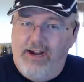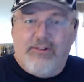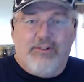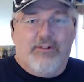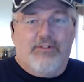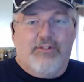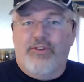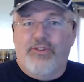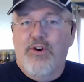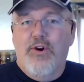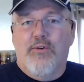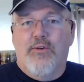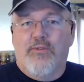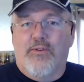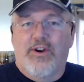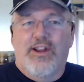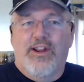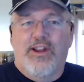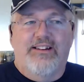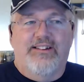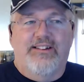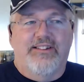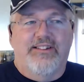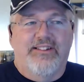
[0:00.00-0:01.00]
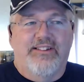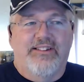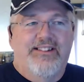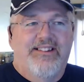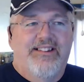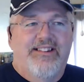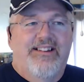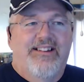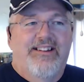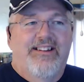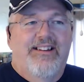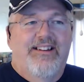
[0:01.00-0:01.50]
over in England.
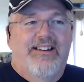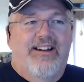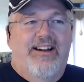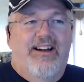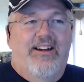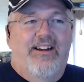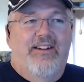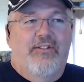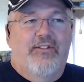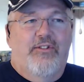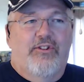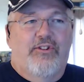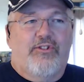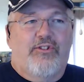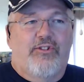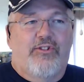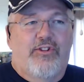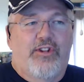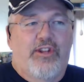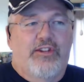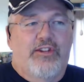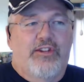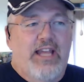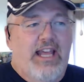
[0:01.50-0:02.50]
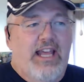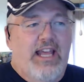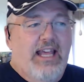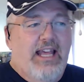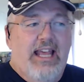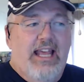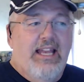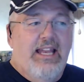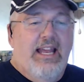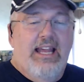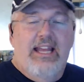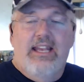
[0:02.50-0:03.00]

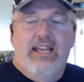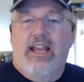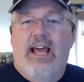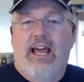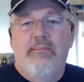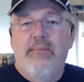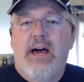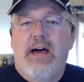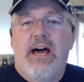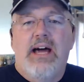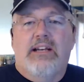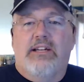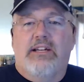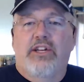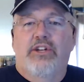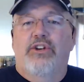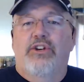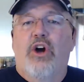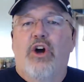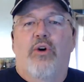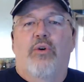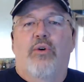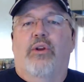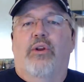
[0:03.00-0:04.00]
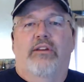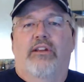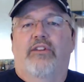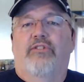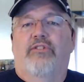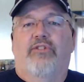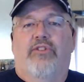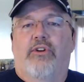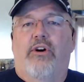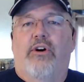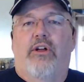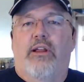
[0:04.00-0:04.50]
And I'm not condoning this
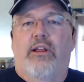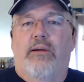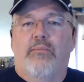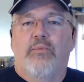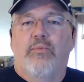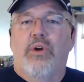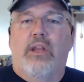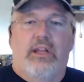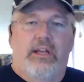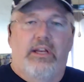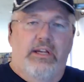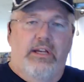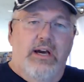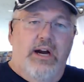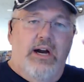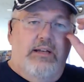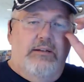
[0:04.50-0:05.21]
at all. I'm really not.